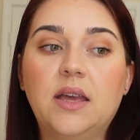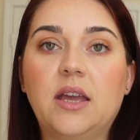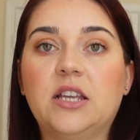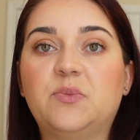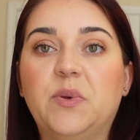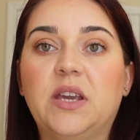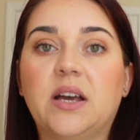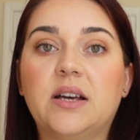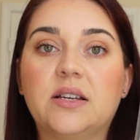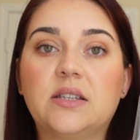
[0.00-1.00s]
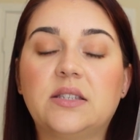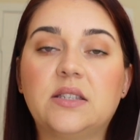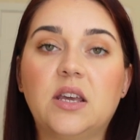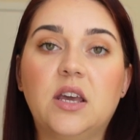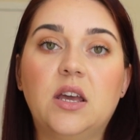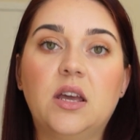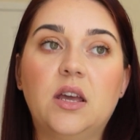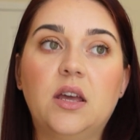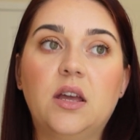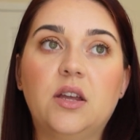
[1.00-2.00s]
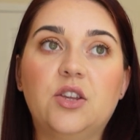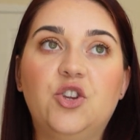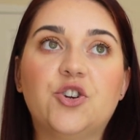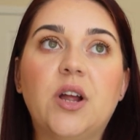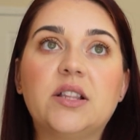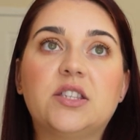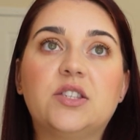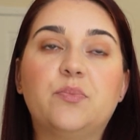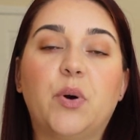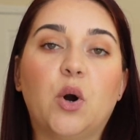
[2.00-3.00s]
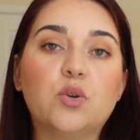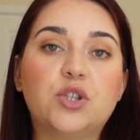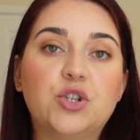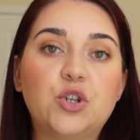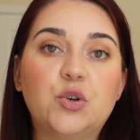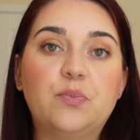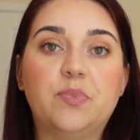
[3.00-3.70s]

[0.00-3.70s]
is because you're not supposed to,